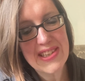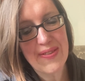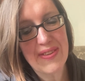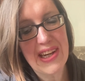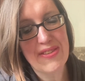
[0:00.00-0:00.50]

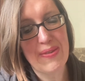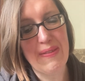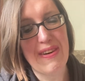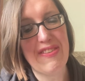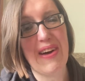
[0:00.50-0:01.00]
some gifts by
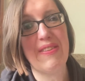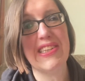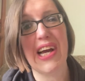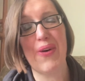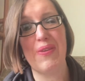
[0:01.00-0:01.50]
my family to
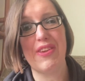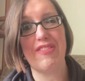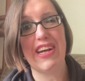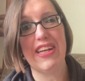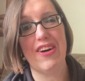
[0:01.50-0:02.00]
help with the
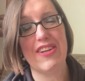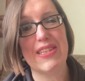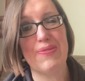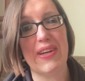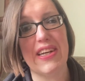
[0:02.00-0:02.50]
Raynaud's
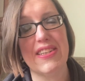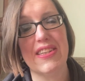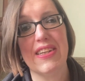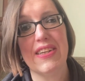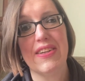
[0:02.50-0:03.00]
because
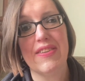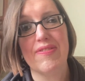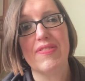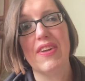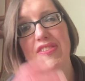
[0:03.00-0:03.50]

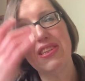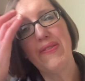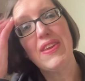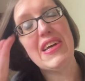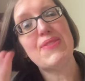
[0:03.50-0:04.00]
obviously
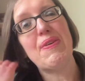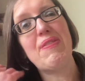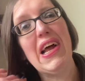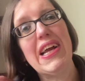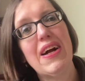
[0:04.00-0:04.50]
that's been
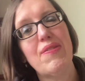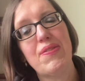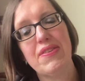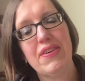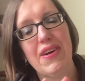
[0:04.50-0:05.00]
playing up
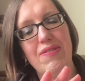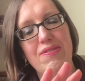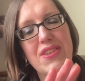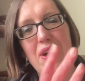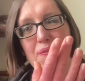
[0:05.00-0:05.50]
um,
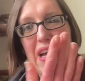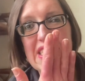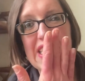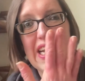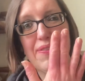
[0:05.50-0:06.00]
it's not bad
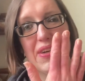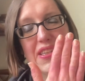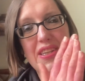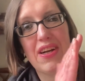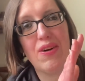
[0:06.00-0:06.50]
today because
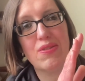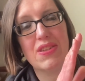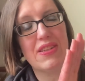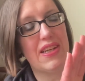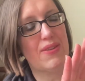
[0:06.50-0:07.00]
the cold,
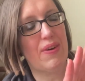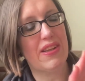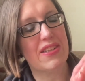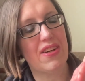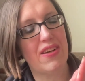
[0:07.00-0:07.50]
it's
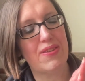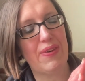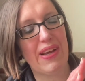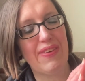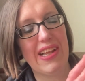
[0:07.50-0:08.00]
weather started to
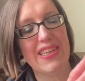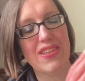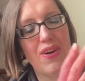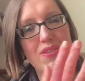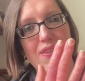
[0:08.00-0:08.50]
be a bit less
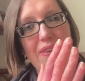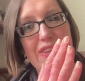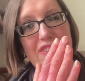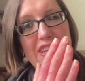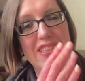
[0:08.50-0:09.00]
cold, so my
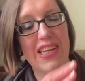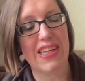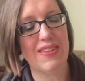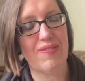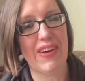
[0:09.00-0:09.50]
fingers are
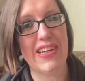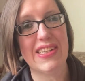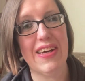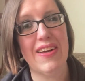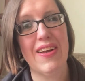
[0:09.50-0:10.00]
getting better.